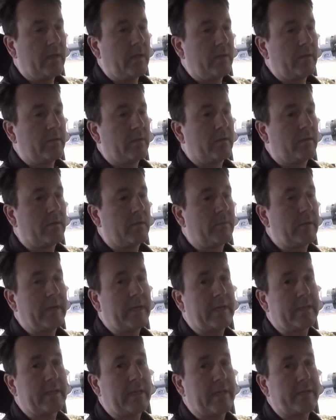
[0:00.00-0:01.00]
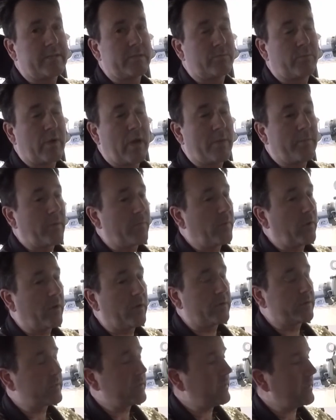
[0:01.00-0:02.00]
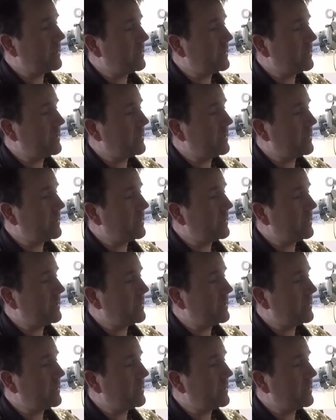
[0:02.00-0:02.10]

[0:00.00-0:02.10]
Oh, I might have to add some primer pulse.